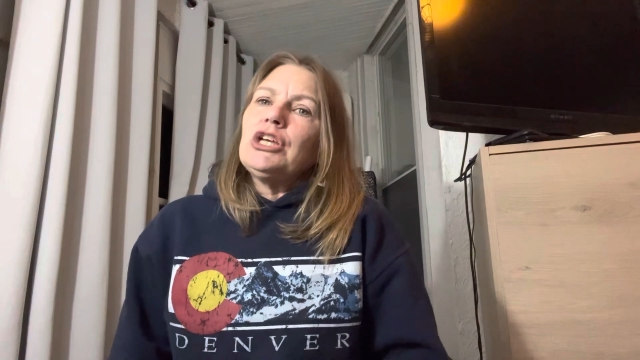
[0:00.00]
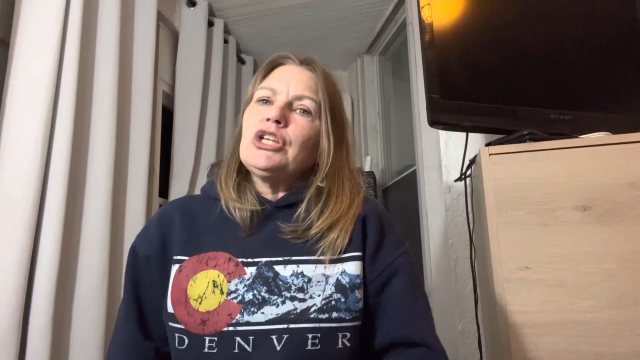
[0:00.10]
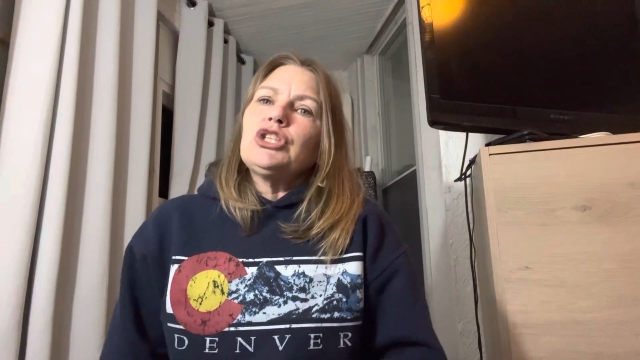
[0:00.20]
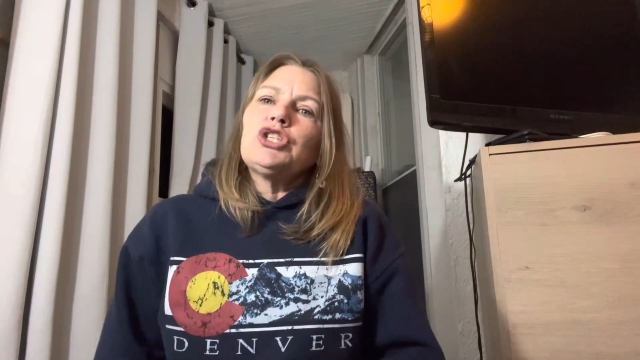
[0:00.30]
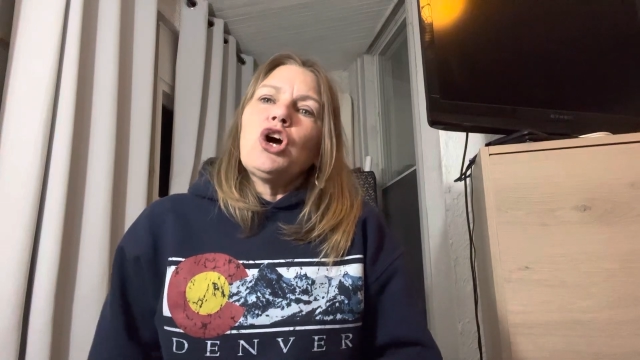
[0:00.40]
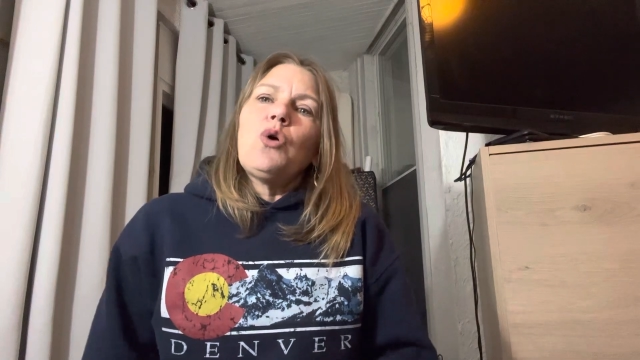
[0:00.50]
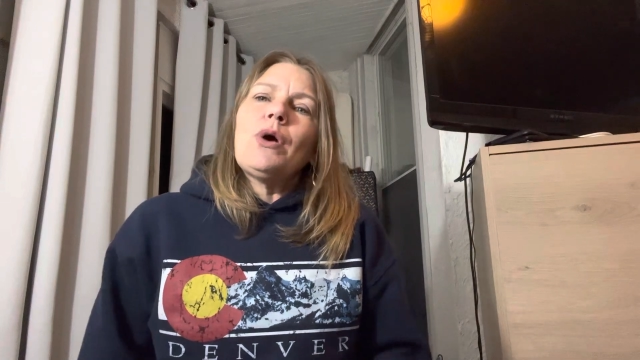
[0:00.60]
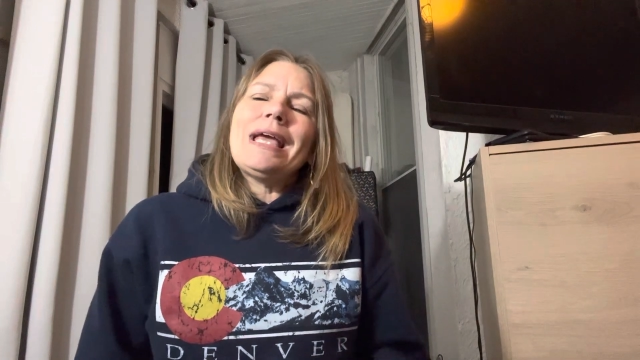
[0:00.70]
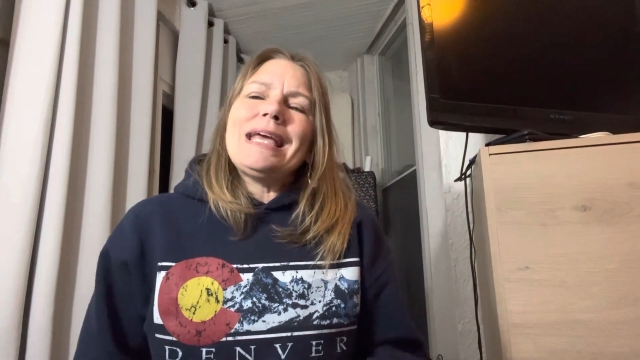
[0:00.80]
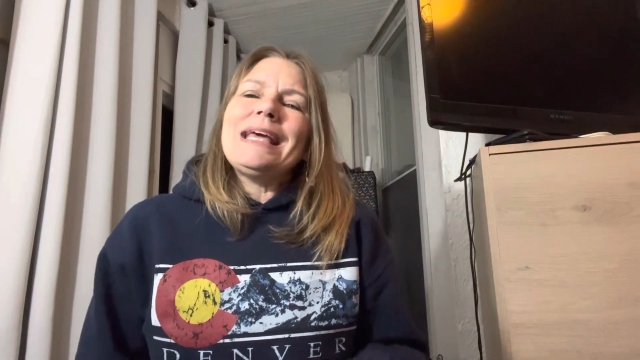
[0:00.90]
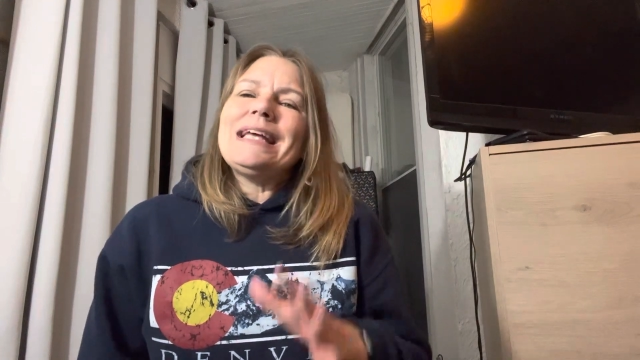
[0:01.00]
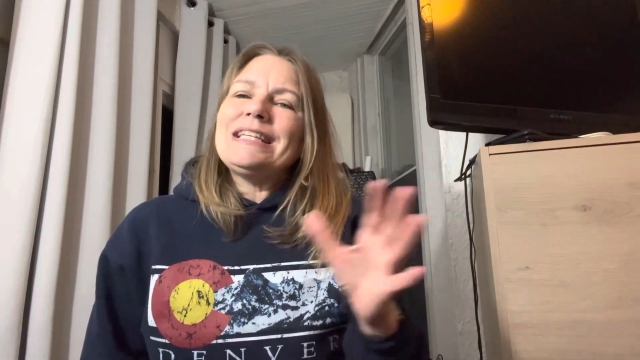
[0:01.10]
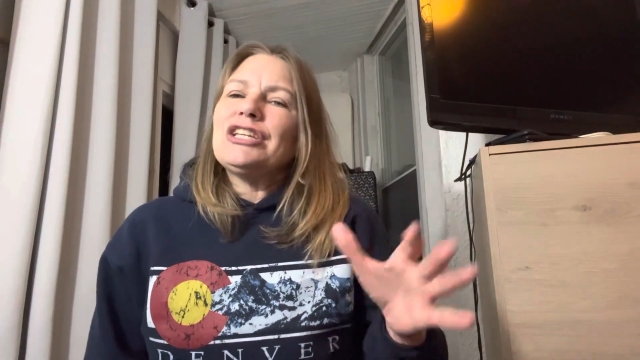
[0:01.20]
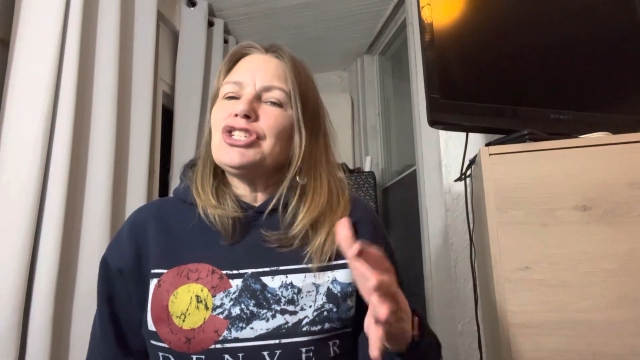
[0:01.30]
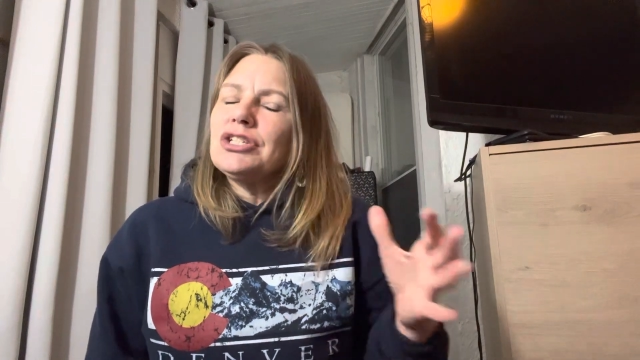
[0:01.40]
So in
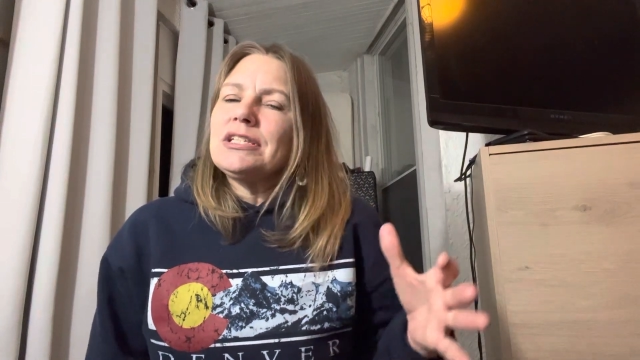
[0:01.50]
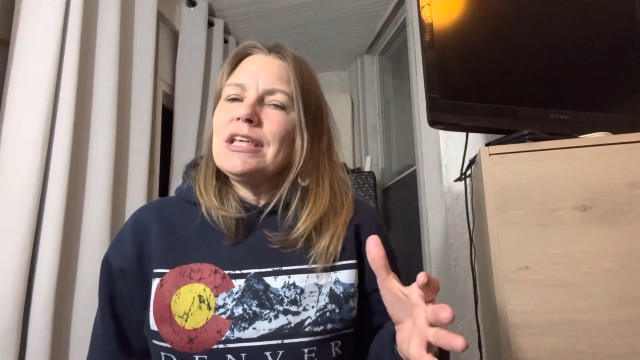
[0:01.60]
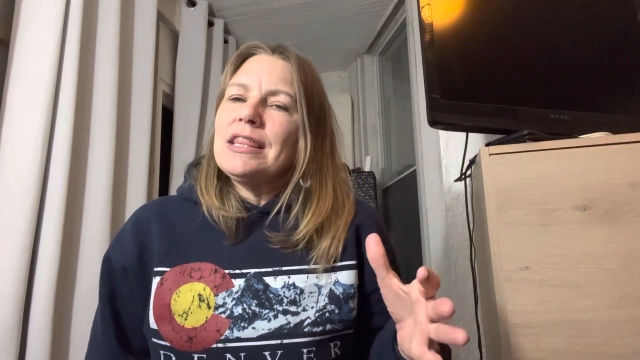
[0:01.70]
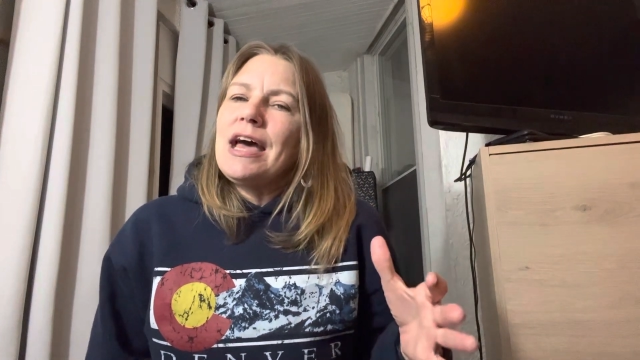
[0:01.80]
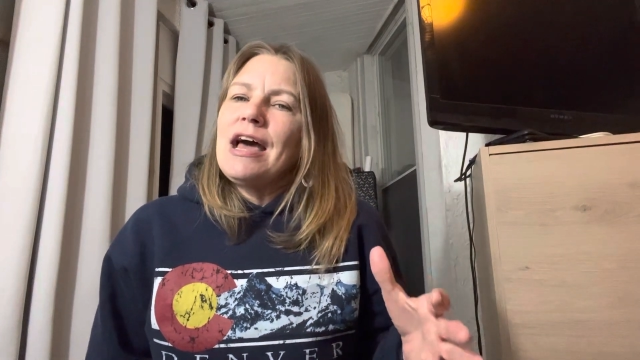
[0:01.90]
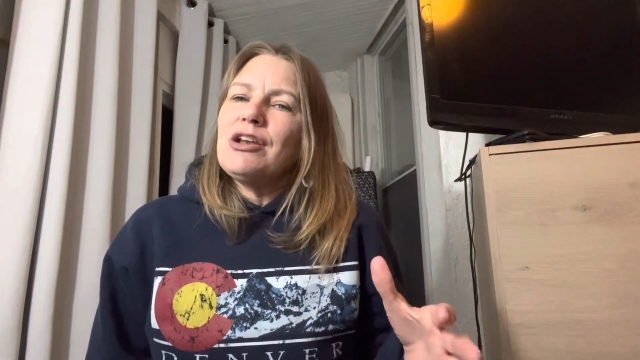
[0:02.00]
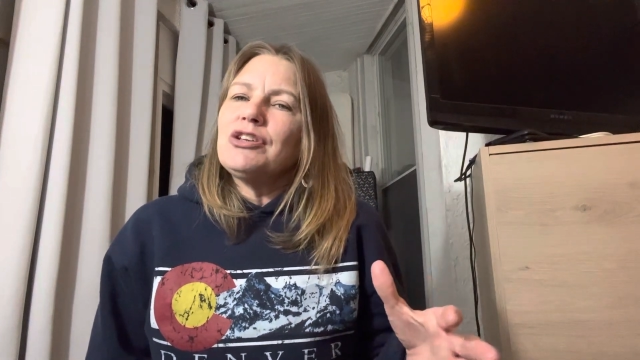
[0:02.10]
addition to that,